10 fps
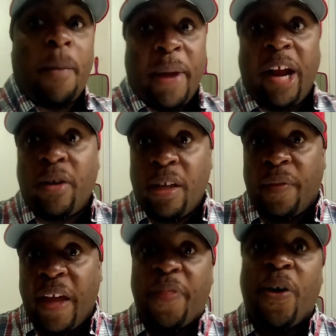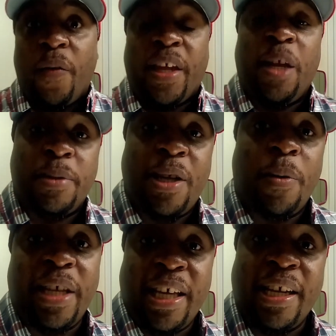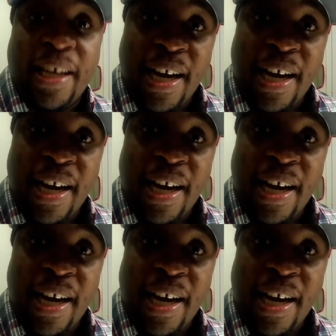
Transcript: Apparently, they thought that he was going to get a